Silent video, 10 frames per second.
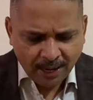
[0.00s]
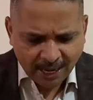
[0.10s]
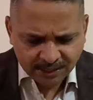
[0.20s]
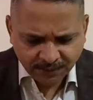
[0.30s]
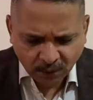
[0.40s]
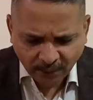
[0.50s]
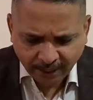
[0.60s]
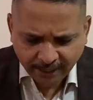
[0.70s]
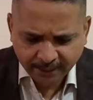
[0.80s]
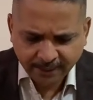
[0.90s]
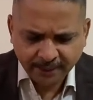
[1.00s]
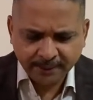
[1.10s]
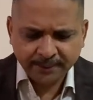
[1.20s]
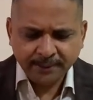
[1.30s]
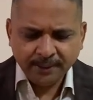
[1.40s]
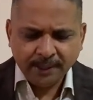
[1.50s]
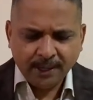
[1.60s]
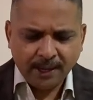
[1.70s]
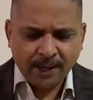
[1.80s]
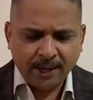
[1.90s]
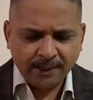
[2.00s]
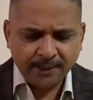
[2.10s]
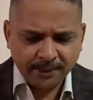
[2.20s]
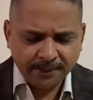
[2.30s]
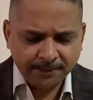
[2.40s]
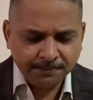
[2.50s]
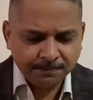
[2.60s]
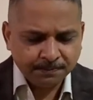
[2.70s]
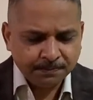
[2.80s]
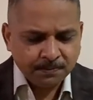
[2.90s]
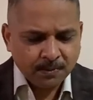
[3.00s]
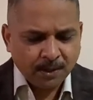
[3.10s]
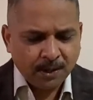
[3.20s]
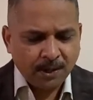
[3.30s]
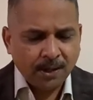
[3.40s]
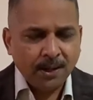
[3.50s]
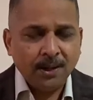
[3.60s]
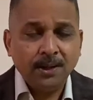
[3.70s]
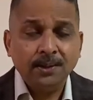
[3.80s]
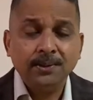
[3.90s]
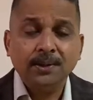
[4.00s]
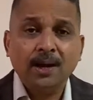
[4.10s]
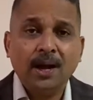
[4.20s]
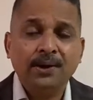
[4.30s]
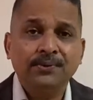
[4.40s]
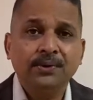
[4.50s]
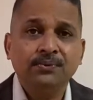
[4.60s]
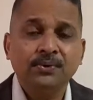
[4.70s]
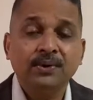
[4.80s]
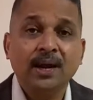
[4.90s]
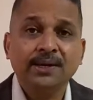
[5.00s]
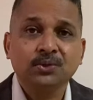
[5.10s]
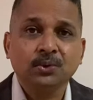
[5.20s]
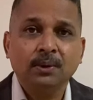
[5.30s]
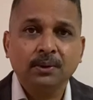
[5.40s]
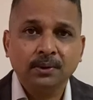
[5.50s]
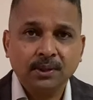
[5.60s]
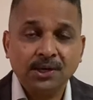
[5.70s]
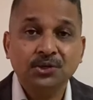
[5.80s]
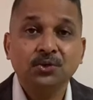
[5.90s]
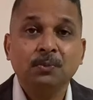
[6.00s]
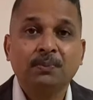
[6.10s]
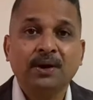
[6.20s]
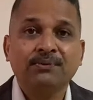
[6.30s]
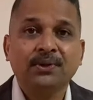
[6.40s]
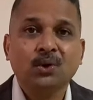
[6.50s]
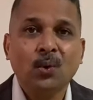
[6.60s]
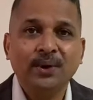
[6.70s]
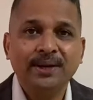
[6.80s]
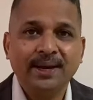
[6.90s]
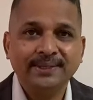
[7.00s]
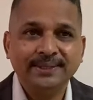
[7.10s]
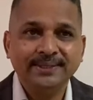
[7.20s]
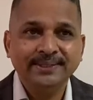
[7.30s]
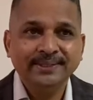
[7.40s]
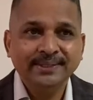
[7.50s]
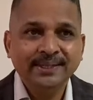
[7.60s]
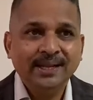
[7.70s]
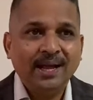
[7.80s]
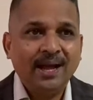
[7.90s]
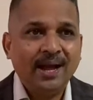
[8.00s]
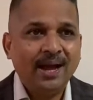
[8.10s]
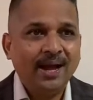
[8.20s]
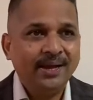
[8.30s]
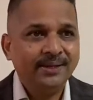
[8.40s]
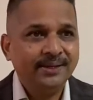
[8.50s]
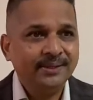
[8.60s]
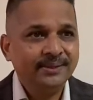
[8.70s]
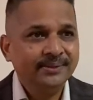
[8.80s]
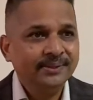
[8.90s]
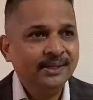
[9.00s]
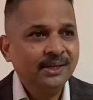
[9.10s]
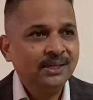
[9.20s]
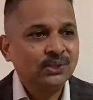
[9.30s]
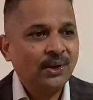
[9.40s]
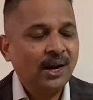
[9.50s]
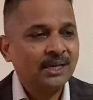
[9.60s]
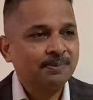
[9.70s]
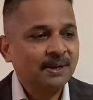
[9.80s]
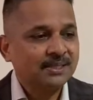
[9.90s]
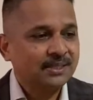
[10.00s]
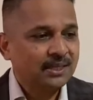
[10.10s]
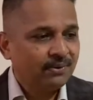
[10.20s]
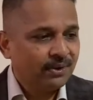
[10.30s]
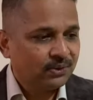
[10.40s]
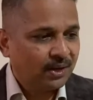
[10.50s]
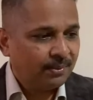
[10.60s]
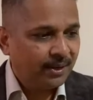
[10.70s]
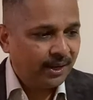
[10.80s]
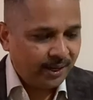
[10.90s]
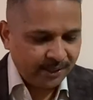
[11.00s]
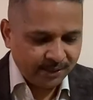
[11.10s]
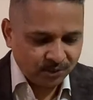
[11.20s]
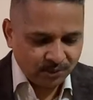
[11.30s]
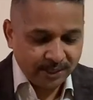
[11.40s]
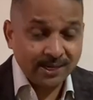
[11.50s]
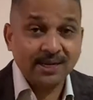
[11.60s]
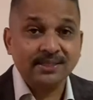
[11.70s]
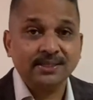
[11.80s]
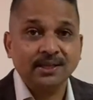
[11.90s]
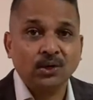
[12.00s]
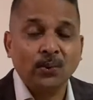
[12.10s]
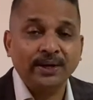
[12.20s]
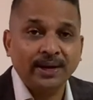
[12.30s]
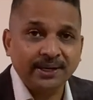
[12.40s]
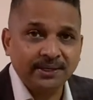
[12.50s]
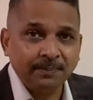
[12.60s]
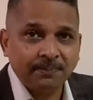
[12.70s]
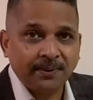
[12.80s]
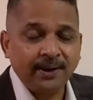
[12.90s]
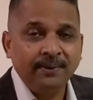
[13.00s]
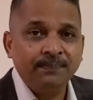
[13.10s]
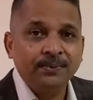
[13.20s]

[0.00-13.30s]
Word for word: as we go ahead and and uh, uh, I will, we would like to uh, continue to pray for the COVID-19 and uh, so I'll ask Pastor Sylvia to come ahead and to lead us in the COVID-19 prayer